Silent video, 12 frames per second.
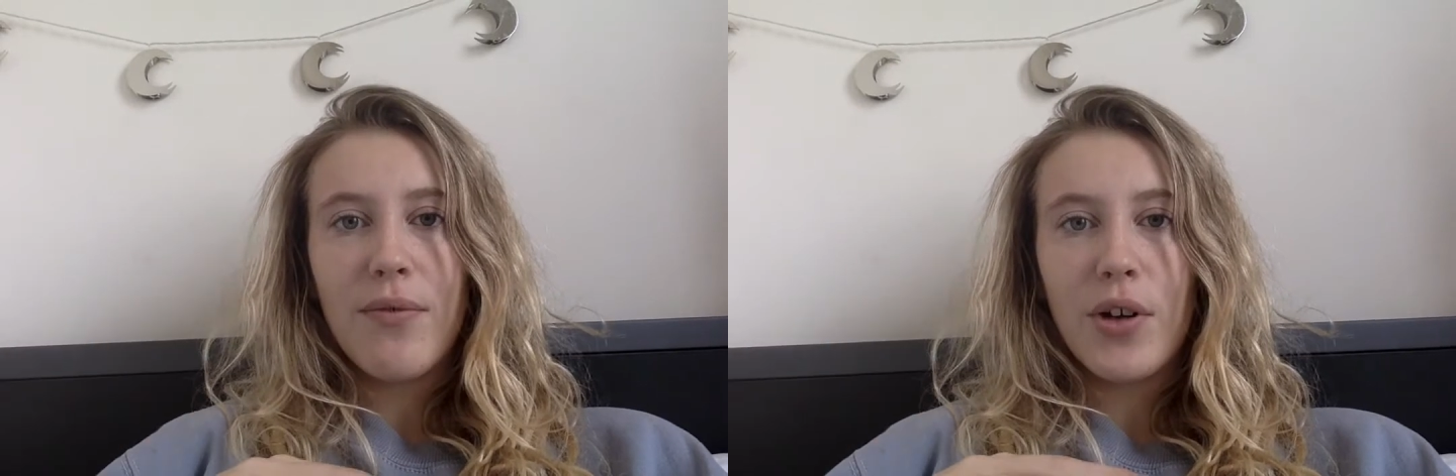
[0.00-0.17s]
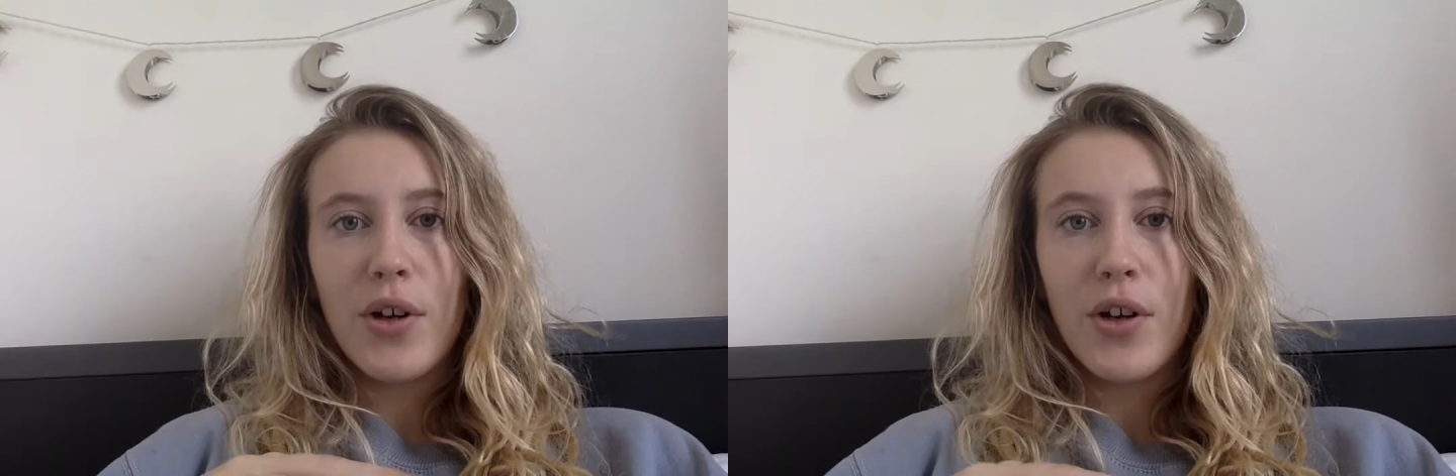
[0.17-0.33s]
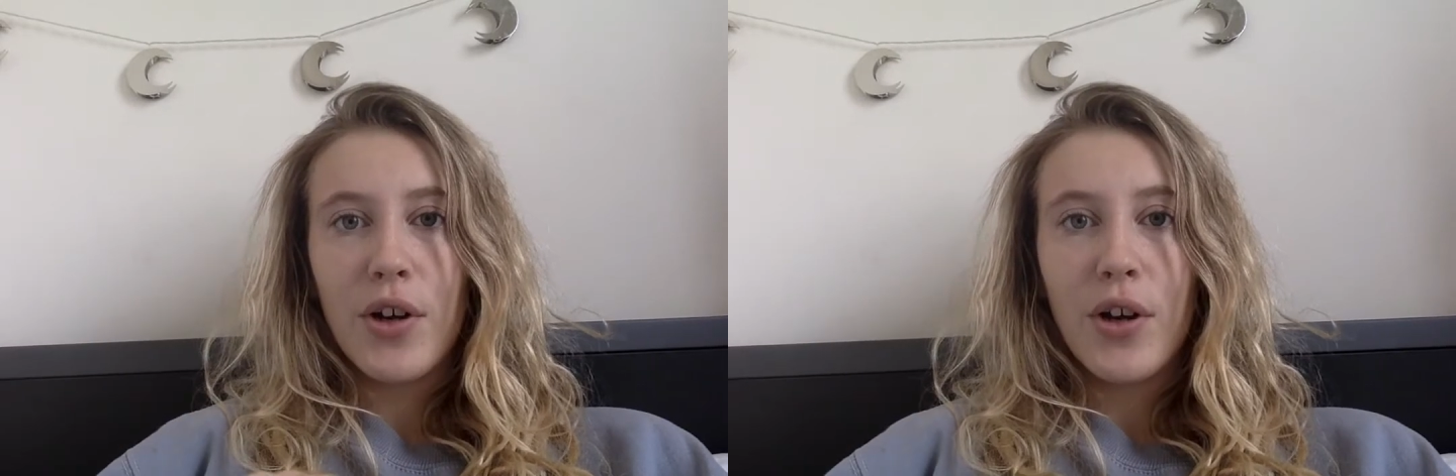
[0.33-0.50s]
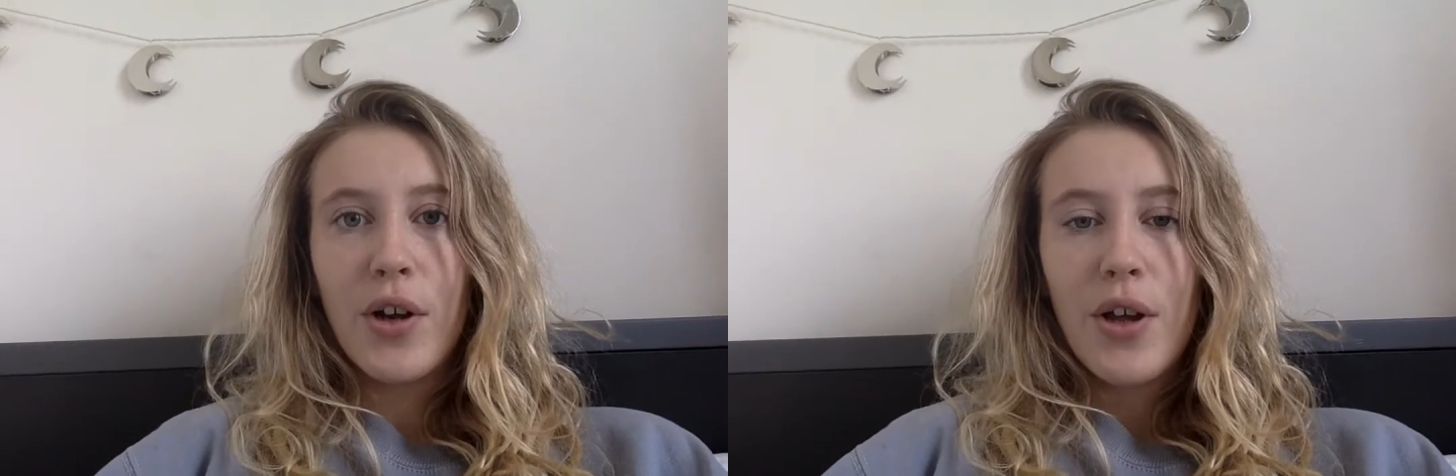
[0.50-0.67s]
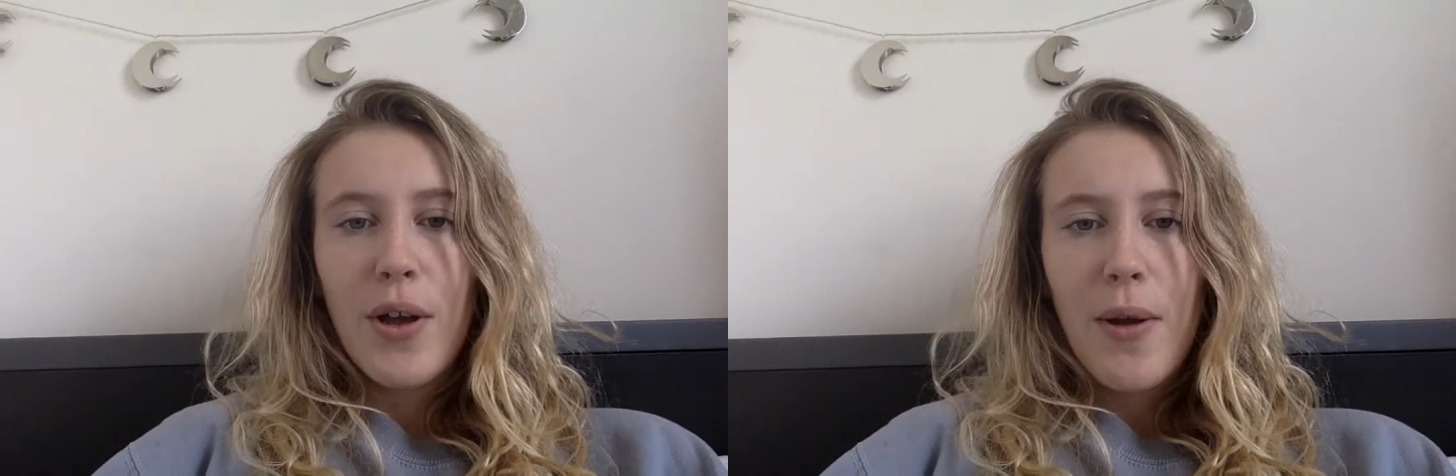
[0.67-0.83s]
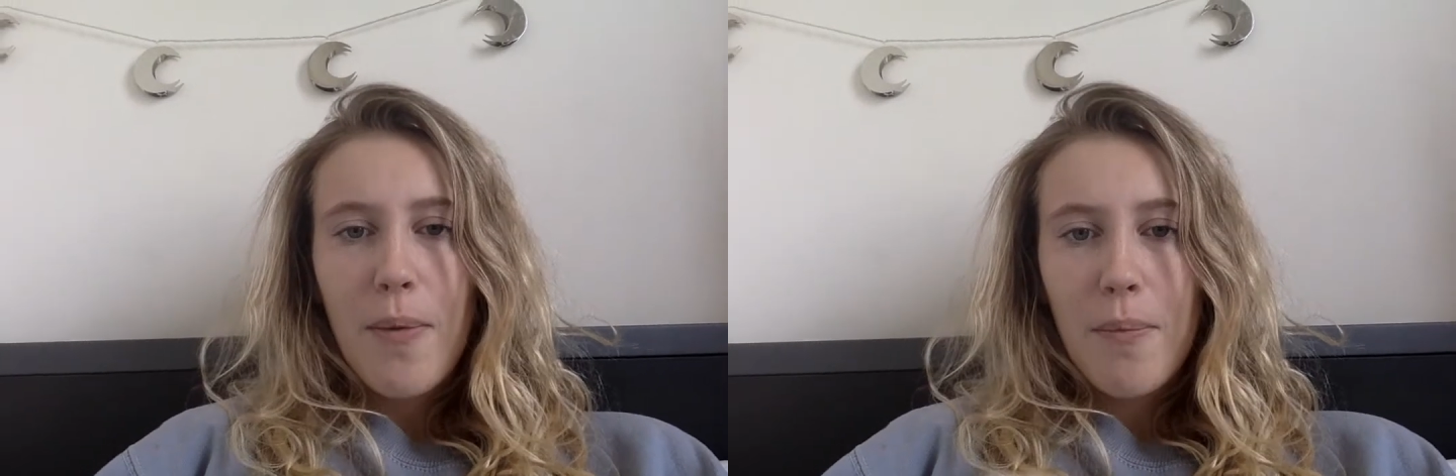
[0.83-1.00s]
for her,
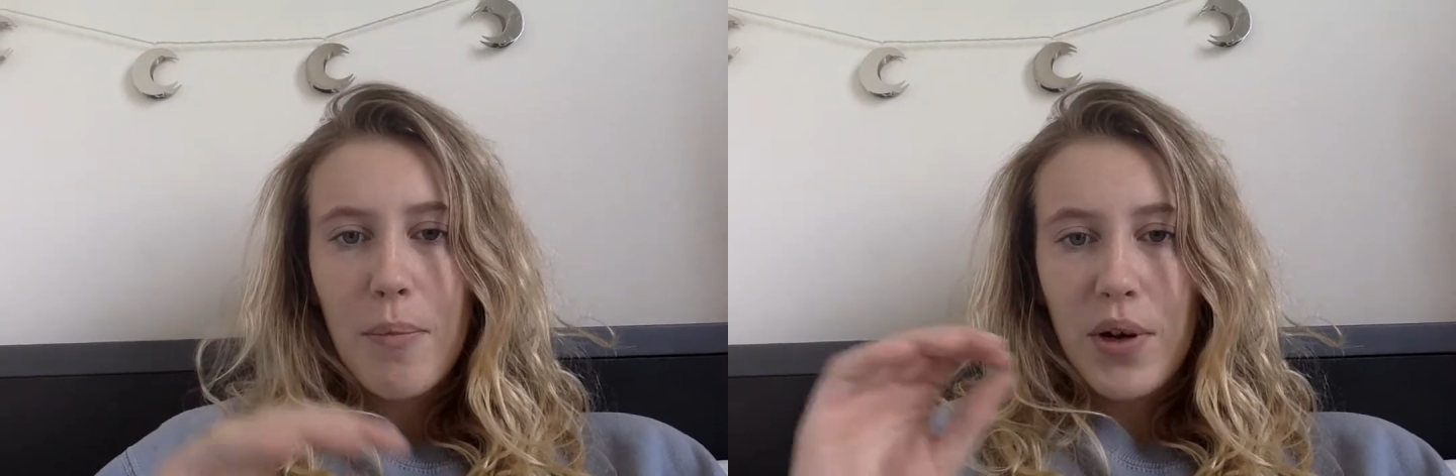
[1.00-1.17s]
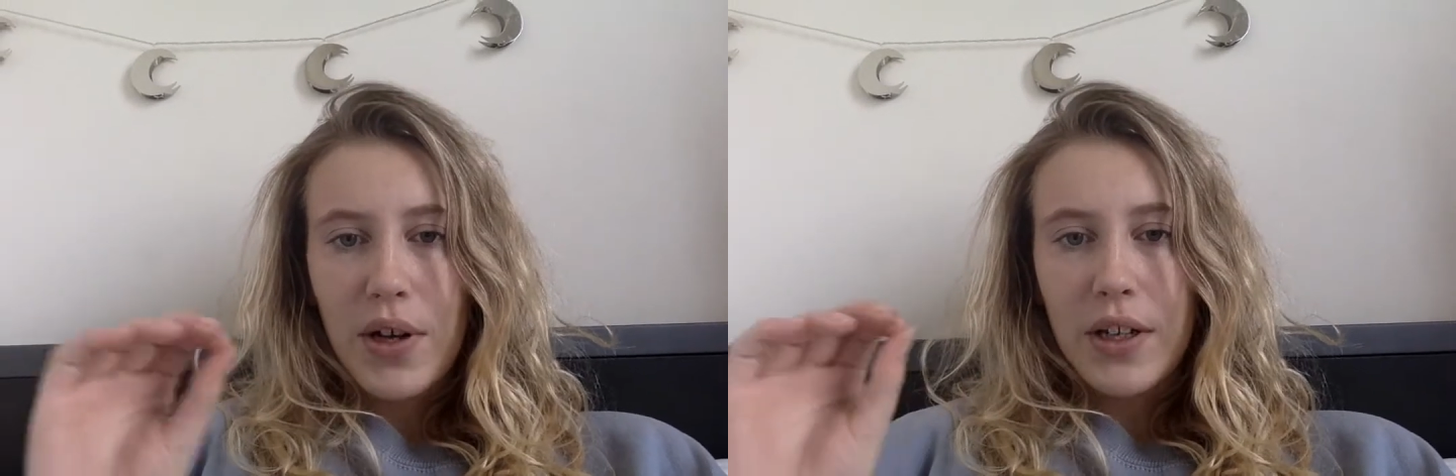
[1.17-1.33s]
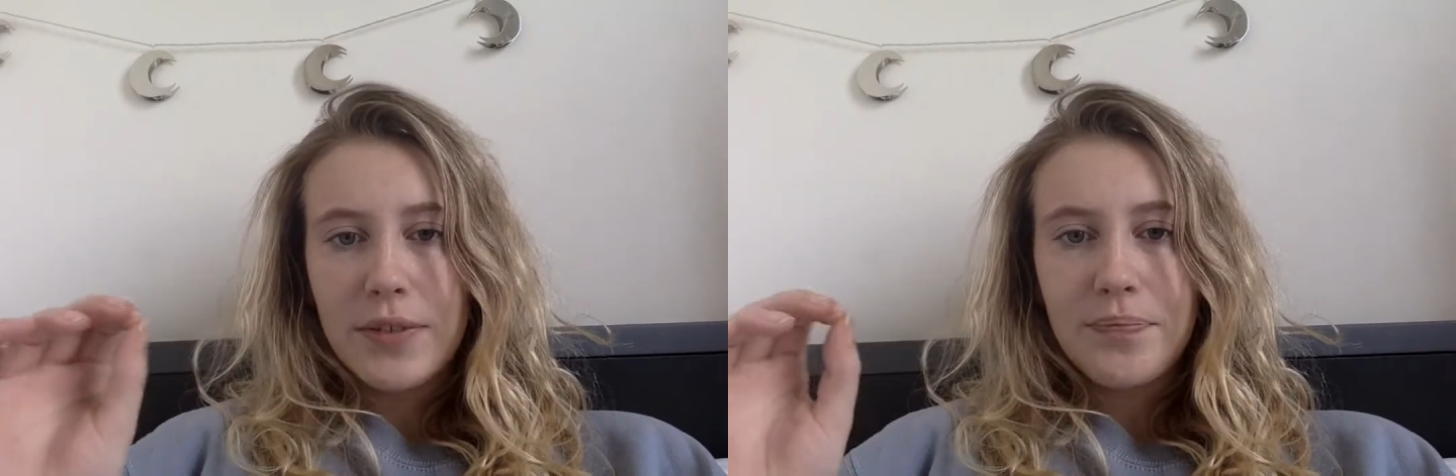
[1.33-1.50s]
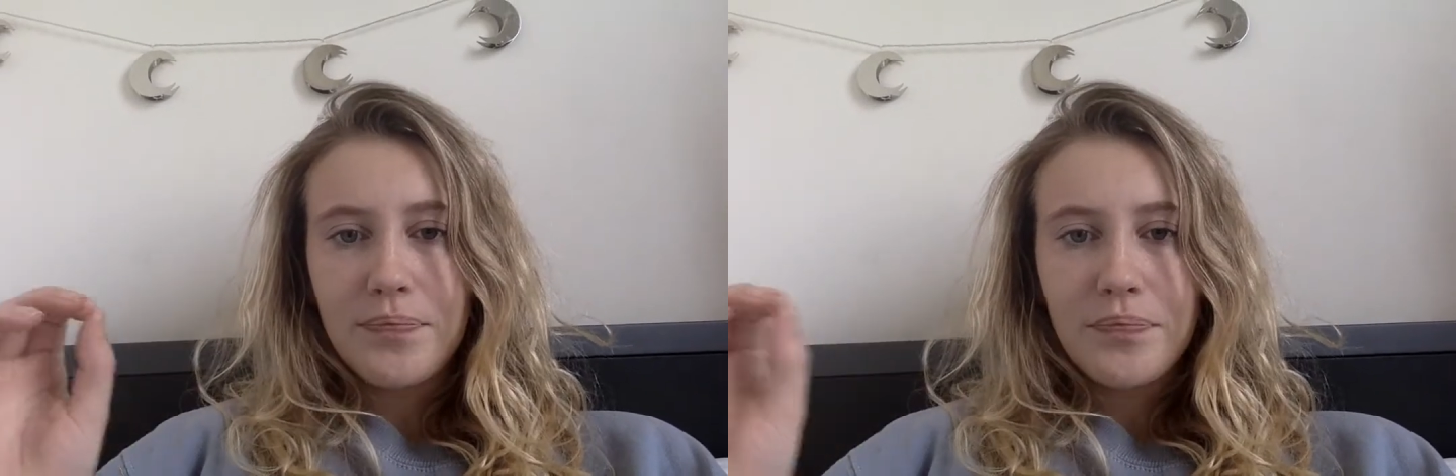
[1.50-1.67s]
but